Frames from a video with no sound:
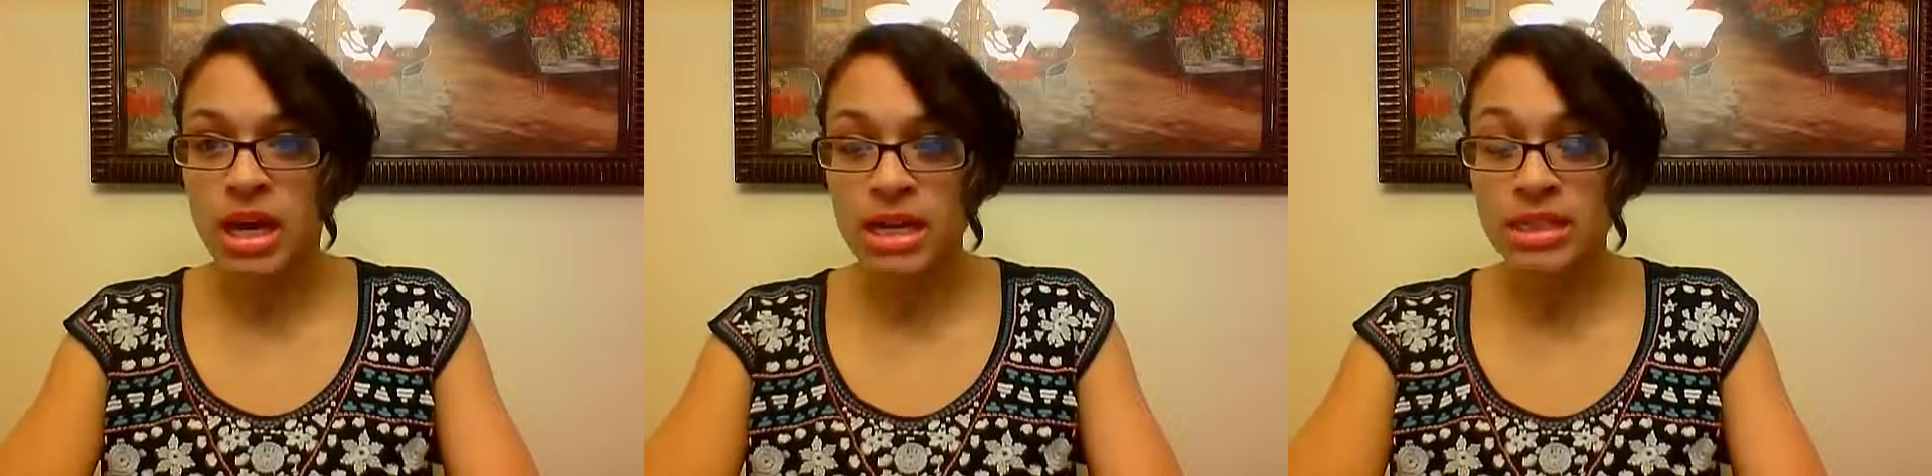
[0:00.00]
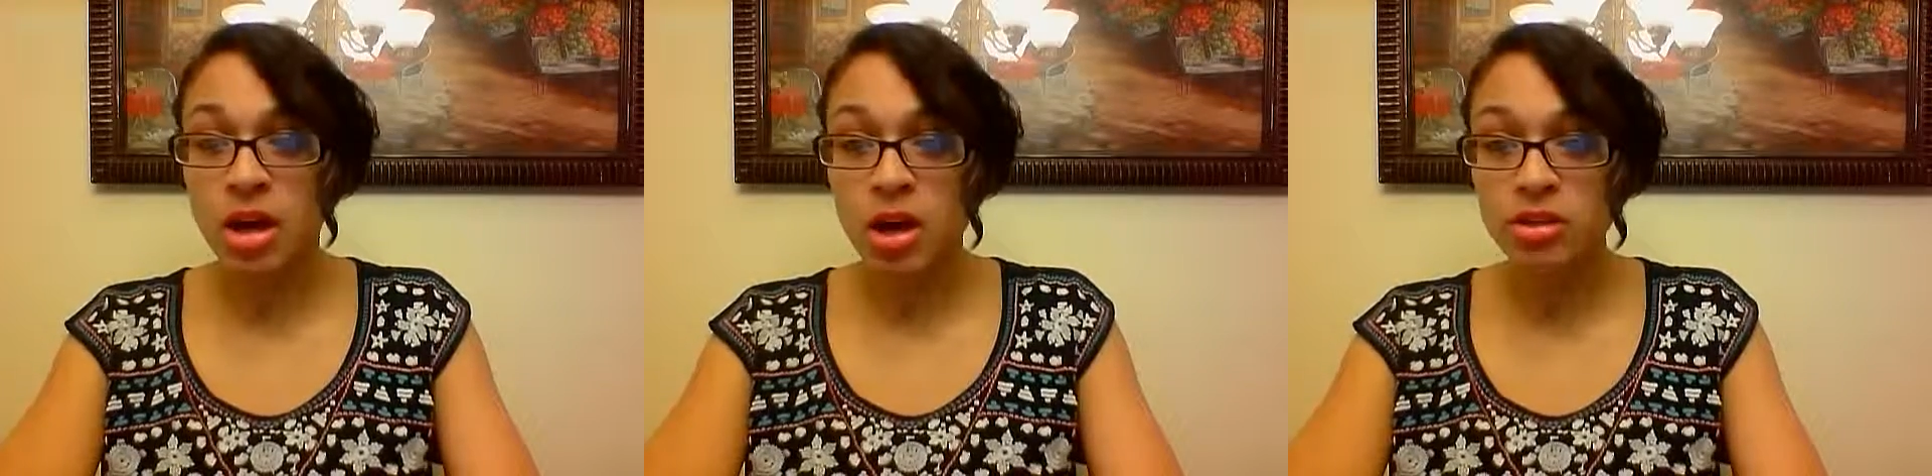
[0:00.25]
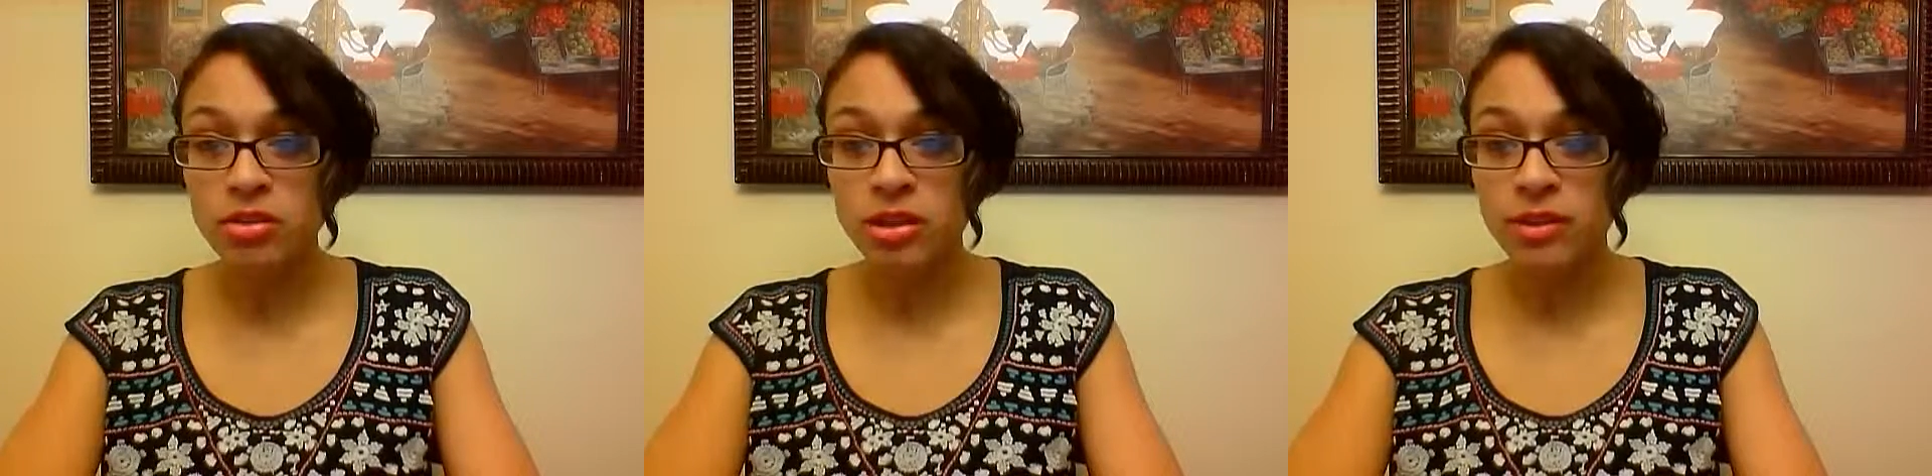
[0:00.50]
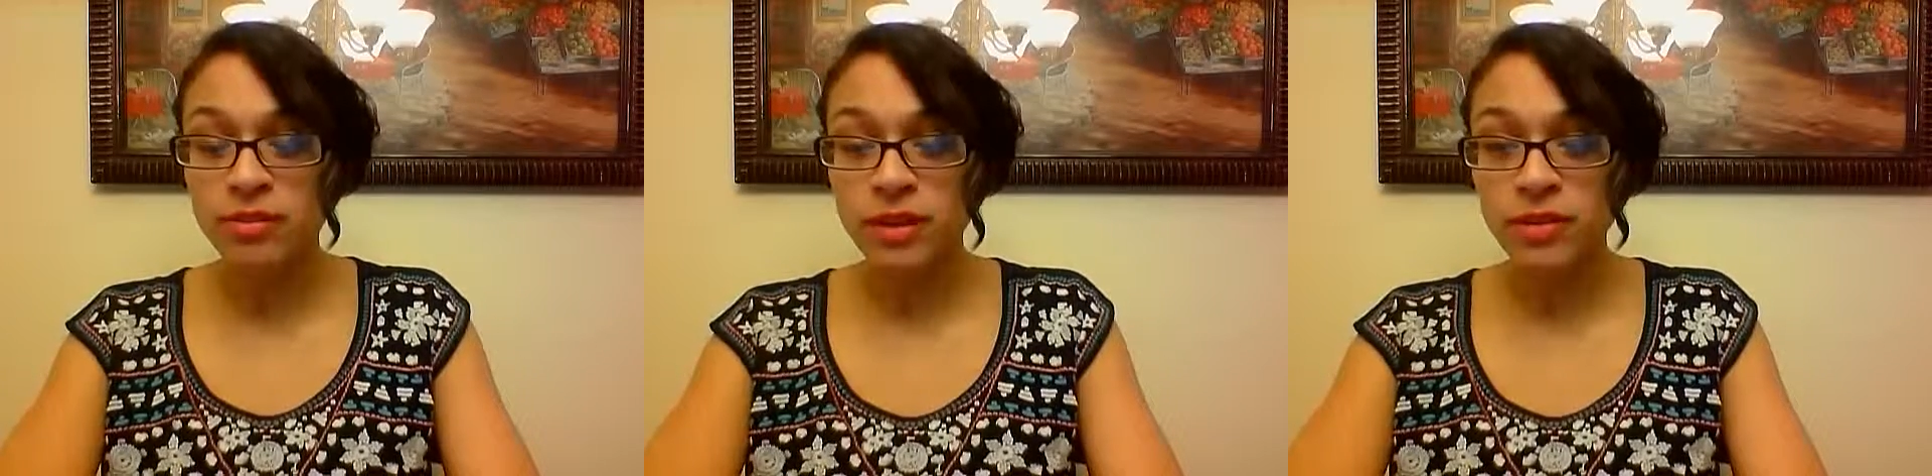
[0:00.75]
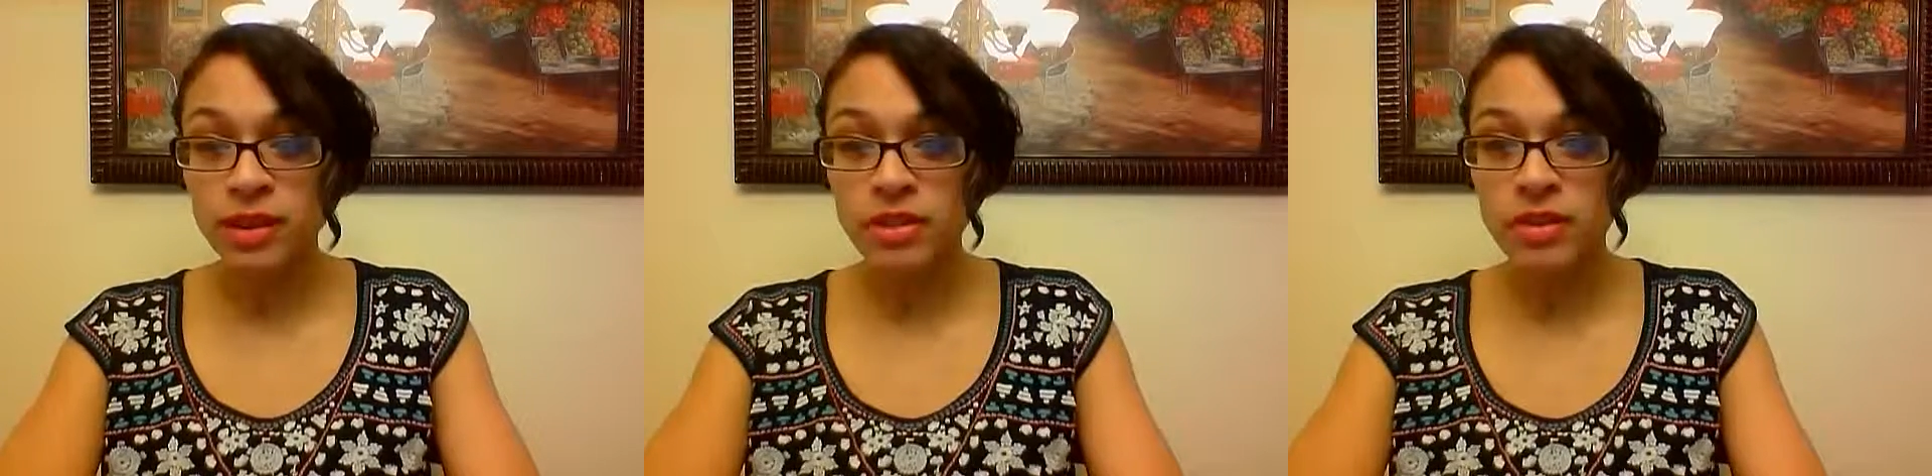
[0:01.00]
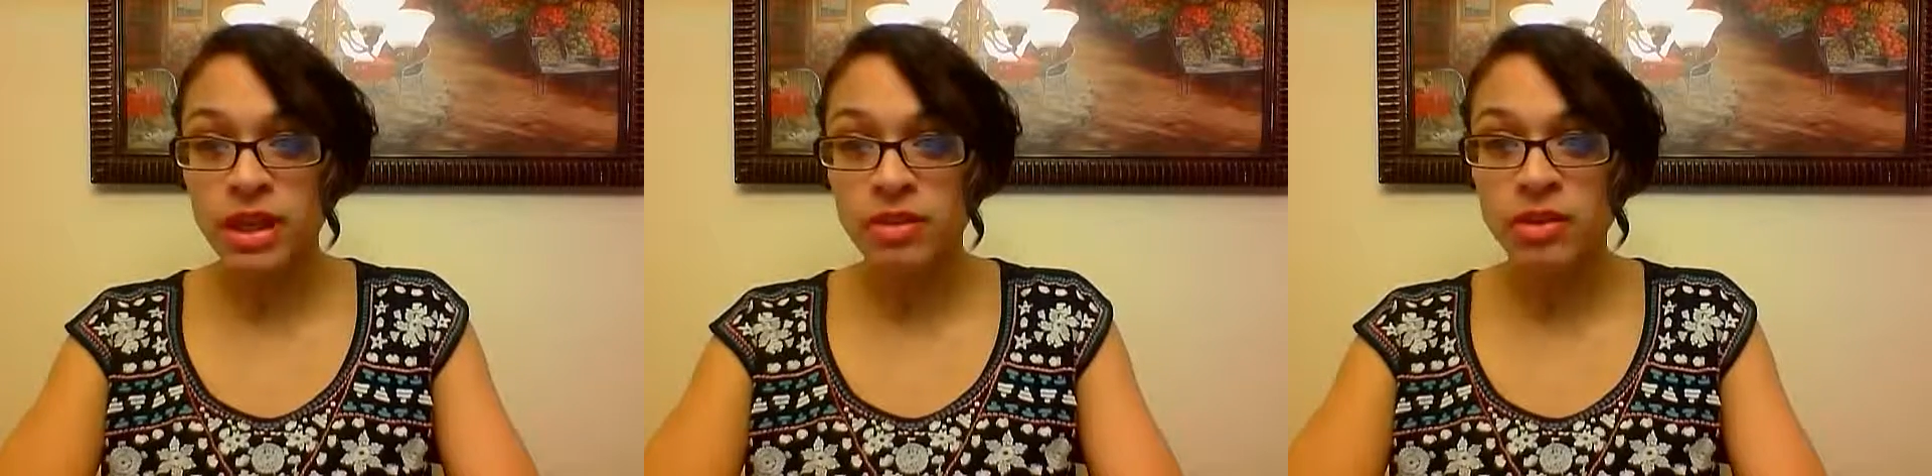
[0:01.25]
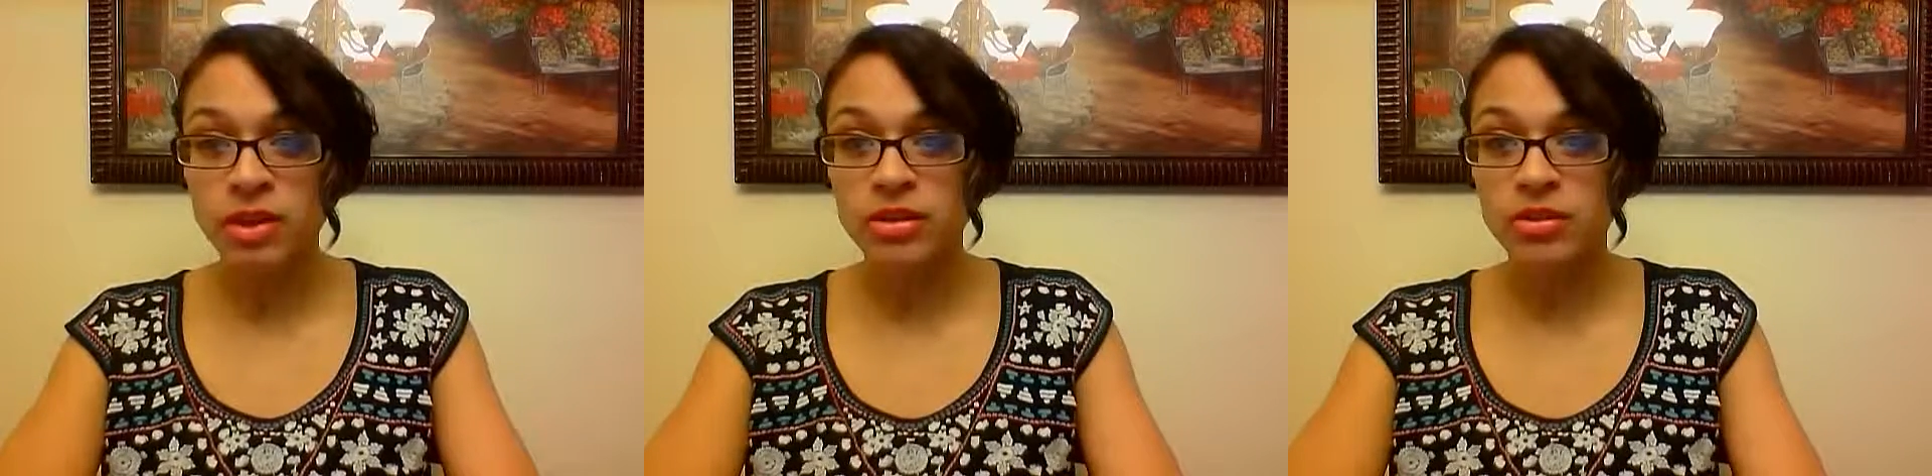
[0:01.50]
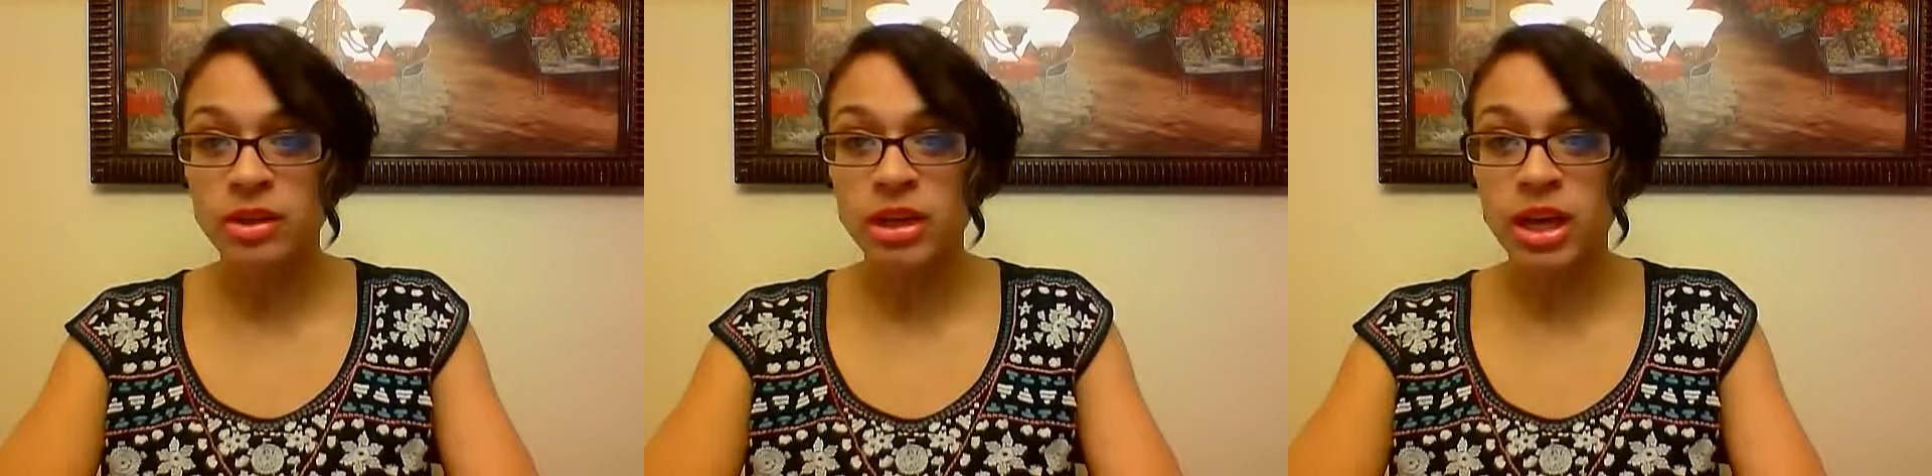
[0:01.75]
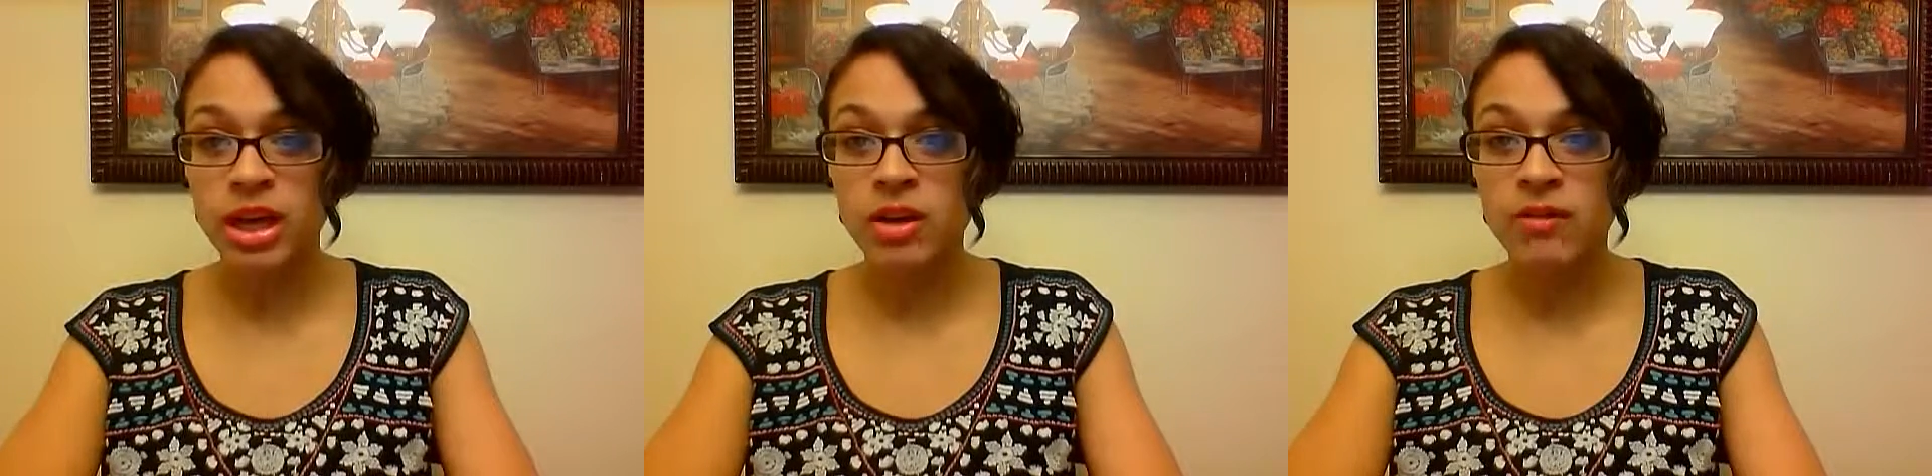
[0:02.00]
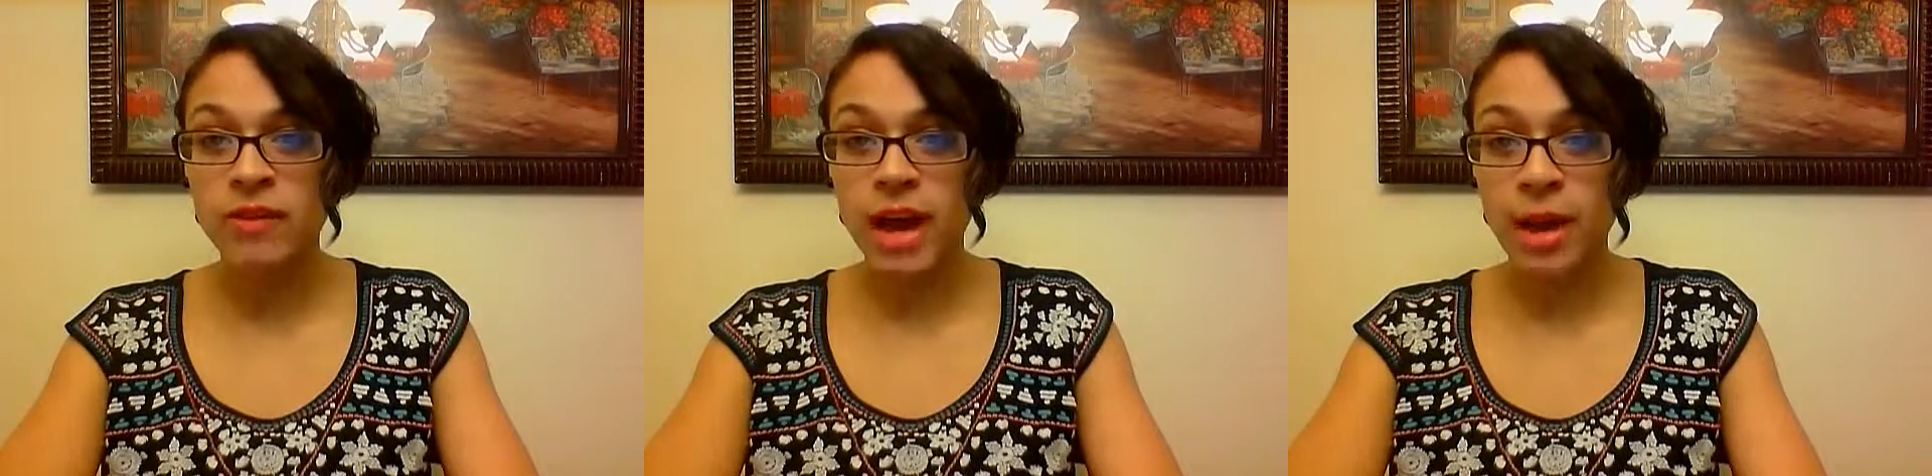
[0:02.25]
It's also the 50th anniversary of